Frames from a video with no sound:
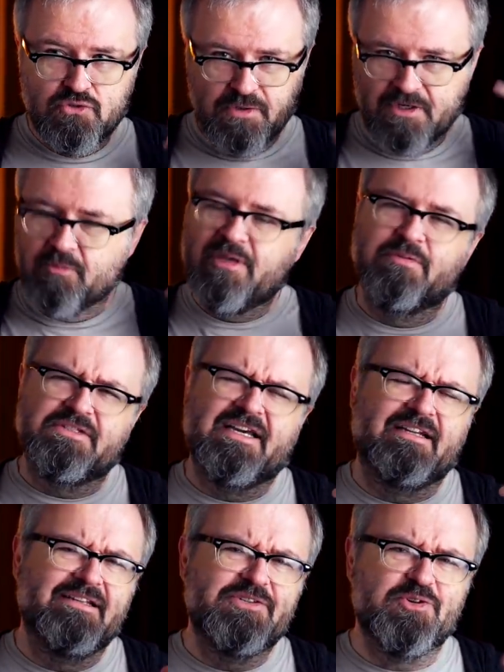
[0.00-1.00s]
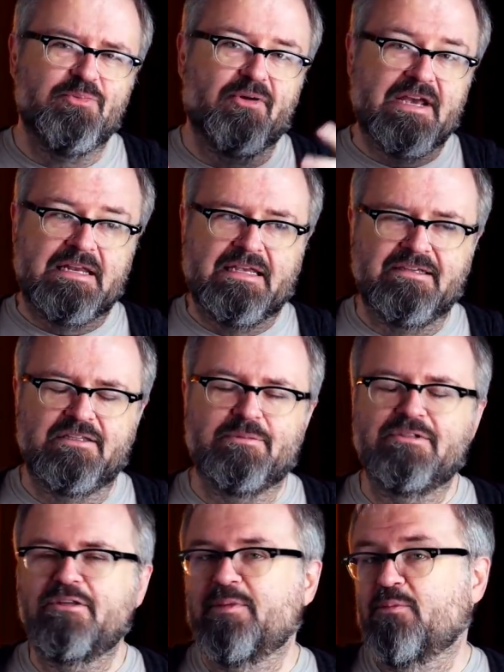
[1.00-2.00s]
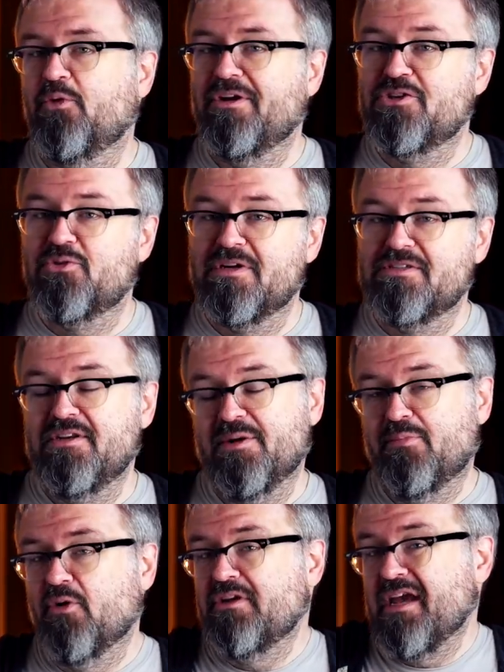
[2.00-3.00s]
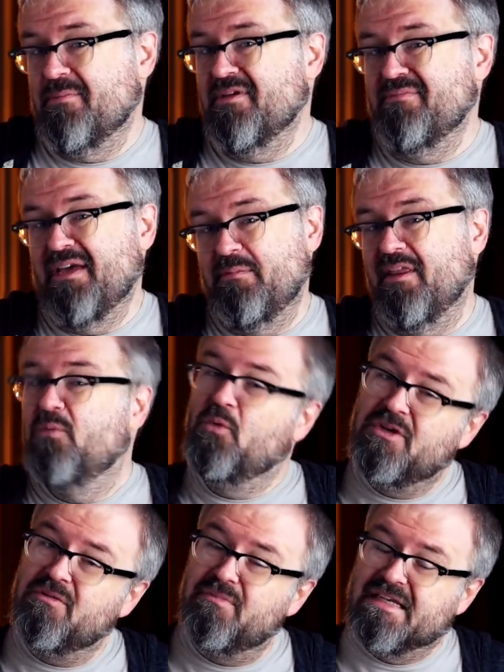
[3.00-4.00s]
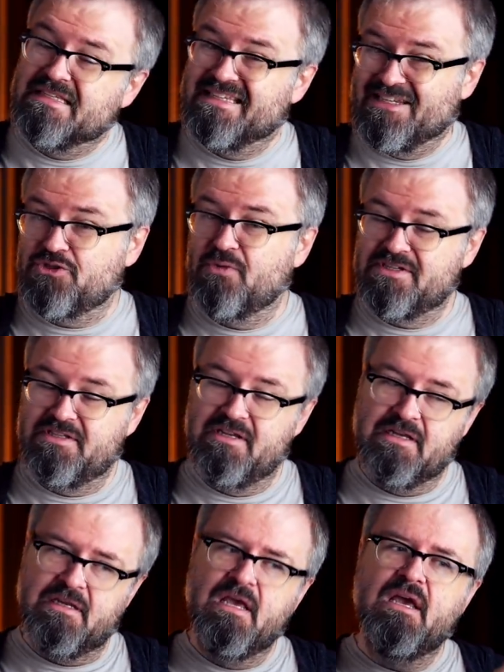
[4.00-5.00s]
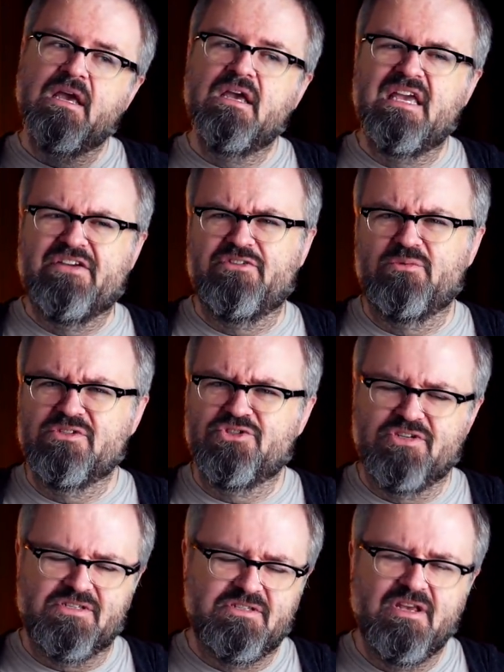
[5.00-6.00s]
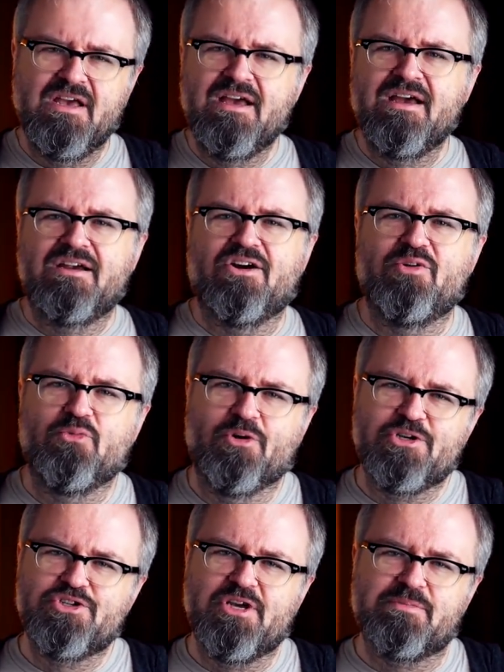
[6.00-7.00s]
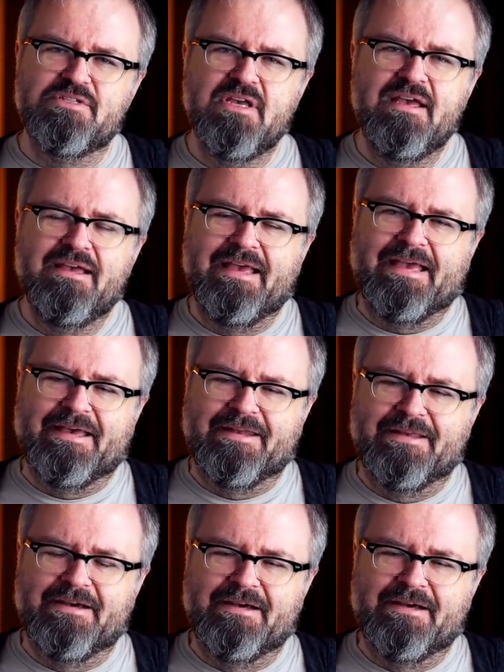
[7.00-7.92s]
trigger people's kind of lizard brain and get them a little bit more interested in a board game that maybe they wouldn't be as interested in if it was just cardboard chips and,